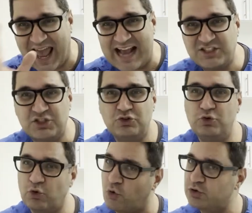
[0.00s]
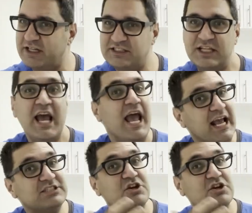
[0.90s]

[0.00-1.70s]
access to your old dentist is a